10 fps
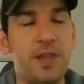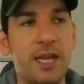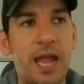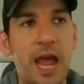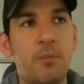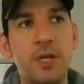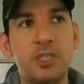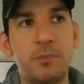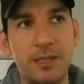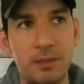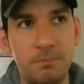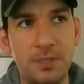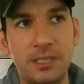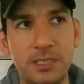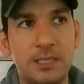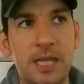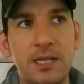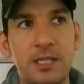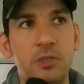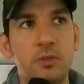Like, how much about the business side
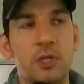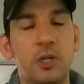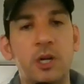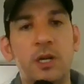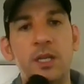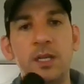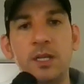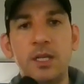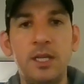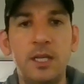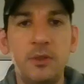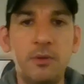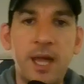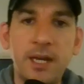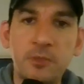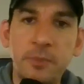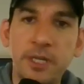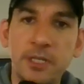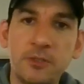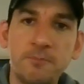did you learn through that
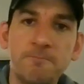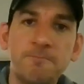experience?